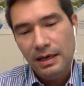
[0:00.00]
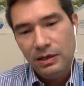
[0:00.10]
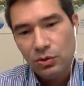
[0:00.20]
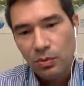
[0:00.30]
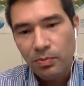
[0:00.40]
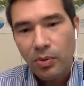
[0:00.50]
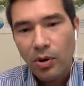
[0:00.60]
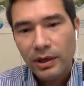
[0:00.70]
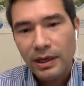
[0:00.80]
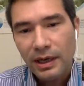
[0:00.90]

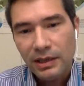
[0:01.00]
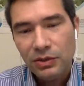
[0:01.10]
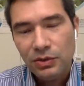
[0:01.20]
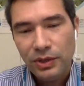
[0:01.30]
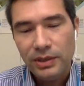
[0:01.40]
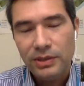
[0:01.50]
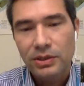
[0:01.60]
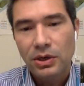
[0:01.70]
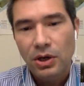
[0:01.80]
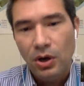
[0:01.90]
support countries
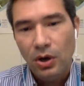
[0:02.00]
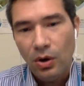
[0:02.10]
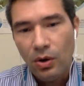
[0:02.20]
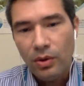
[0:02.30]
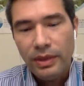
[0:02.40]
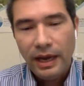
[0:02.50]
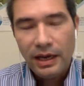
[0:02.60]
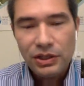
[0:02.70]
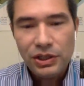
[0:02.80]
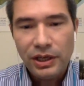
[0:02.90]
on their
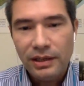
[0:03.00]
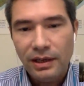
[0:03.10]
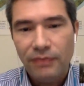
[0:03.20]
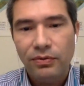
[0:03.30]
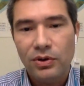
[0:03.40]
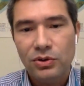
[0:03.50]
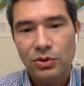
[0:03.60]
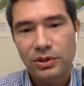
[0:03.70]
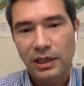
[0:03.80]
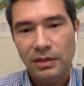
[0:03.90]
agenda for
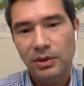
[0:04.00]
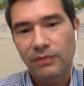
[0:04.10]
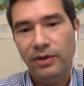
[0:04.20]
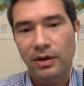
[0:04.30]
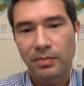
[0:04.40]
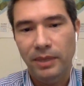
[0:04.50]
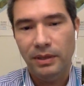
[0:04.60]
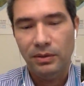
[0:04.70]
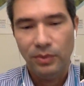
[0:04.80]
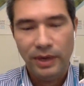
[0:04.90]
sustainable
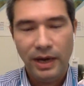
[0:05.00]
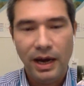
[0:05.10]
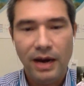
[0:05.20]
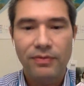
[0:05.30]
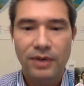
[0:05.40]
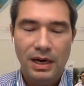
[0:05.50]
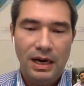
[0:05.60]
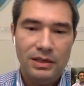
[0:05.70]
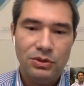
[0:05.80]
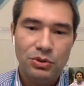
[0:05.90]
development. We have
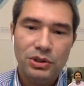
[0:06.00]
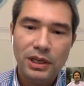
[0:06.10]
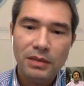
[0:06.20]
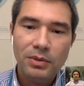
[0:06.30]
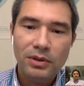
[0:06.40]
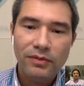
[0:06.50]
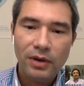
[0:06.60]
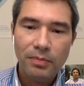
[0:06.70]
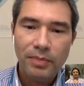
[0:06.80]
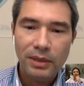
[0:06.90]
sustainable
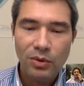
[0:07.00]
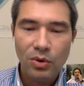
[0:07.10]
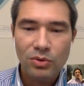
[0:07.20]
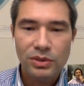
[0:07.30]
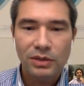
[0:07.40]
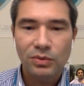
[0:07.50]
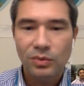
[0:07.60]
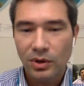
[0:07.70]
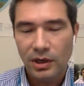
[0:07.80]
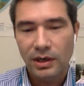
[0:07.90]
development goals that
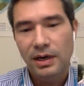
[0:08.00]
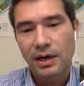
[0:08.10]
were